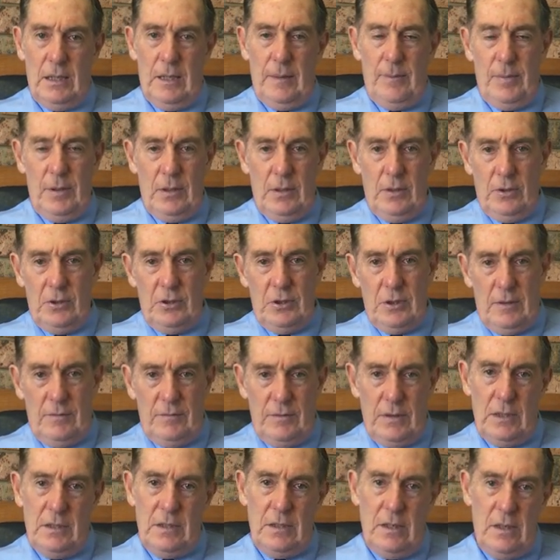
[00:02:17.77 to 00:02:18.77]
that because you
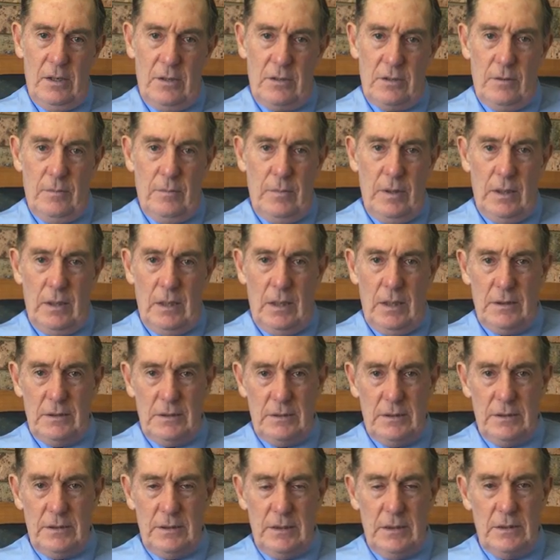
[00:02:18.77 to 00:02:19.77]
have dizziness or
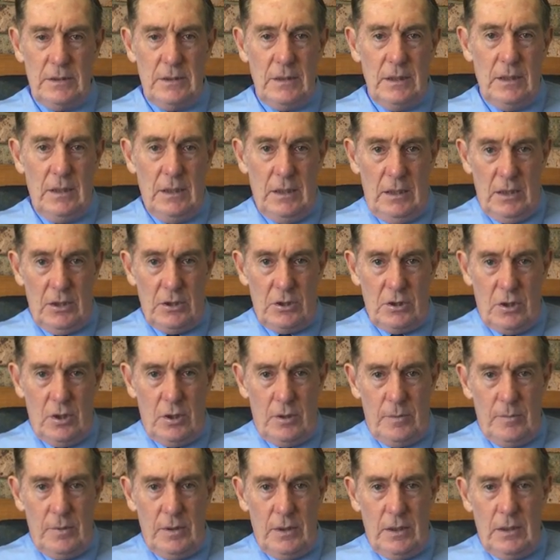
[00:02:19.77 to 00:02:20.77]
Meniere's disease, it's
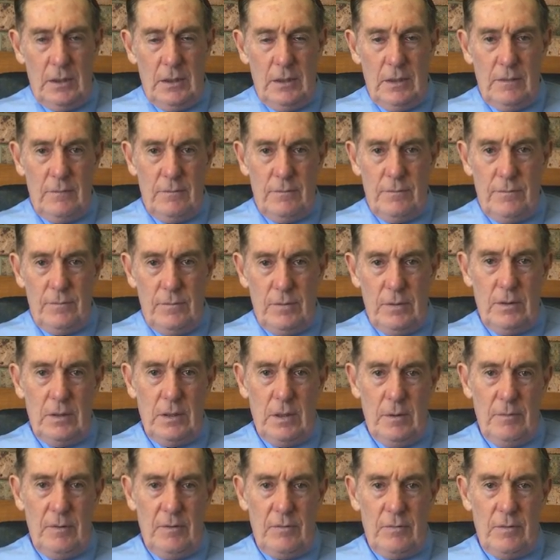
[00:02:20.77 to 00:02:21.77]
got to be
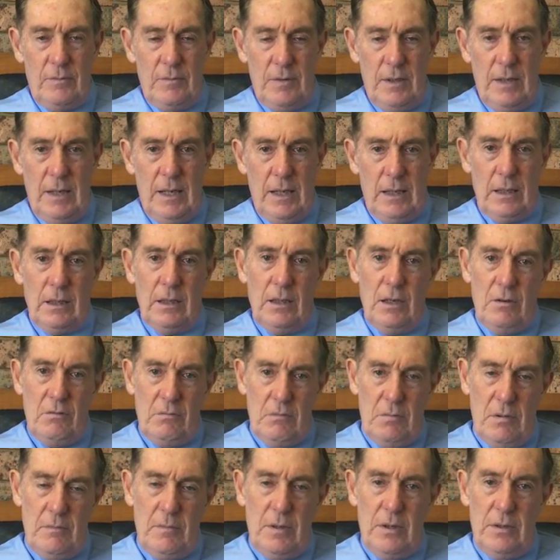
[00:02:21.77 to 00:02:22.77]
coming from the neck.
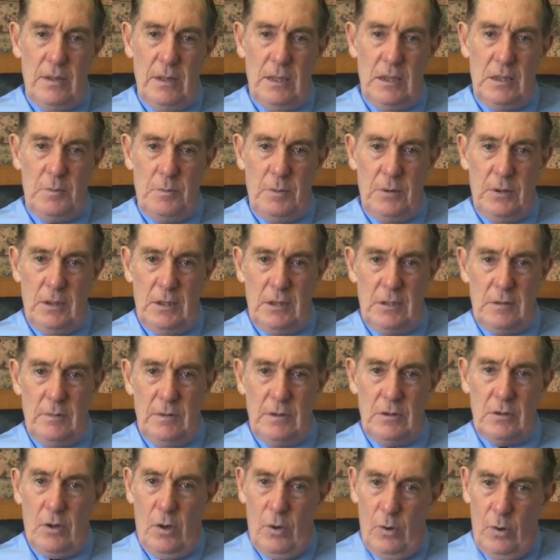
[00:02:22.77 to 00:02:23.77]
Remember, these
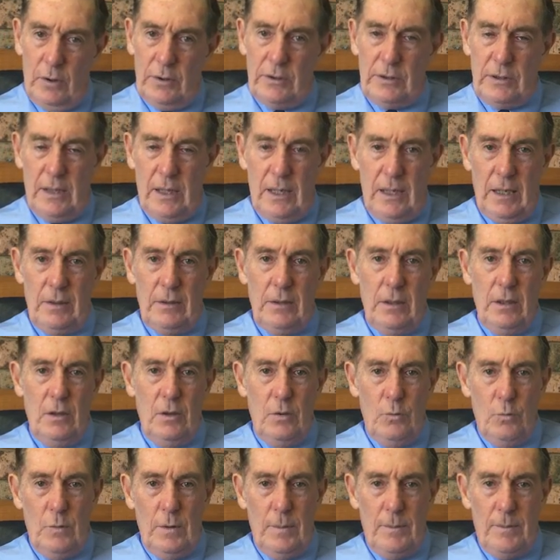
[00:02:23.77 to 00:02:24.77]
participants also had
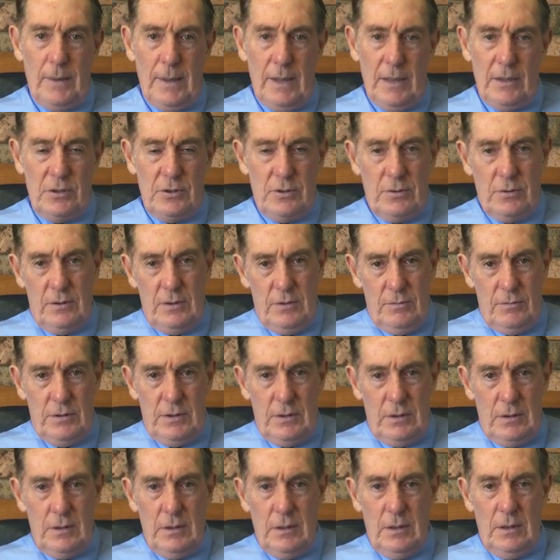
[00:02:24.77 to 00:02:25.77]
whiplash, so there
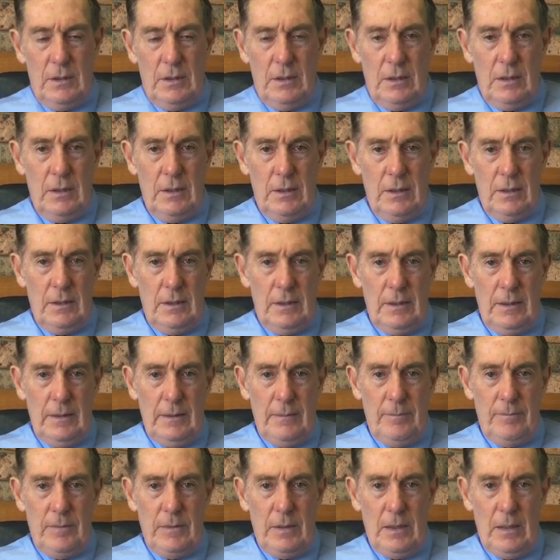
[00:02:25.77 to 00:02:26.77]
was a, a,
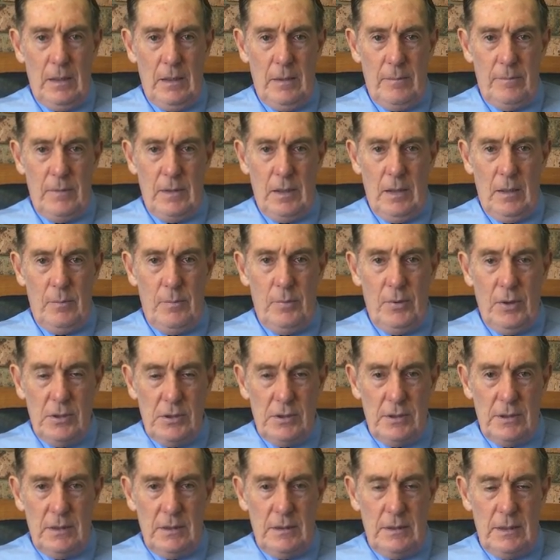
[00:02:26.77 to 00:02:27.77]
a, a
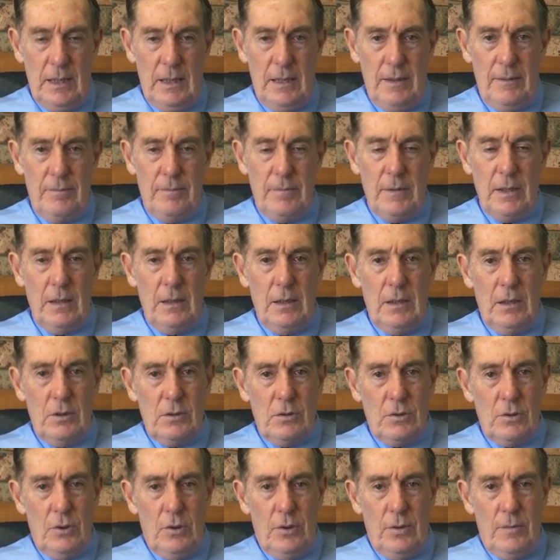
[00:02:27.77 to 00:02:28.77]
precedent there.
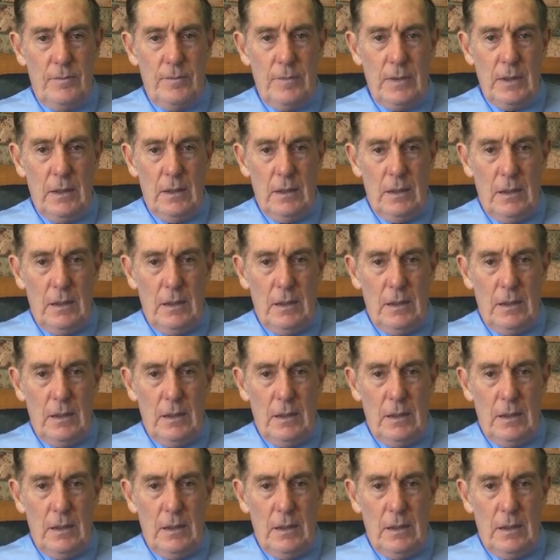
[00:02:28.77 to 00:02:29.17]
So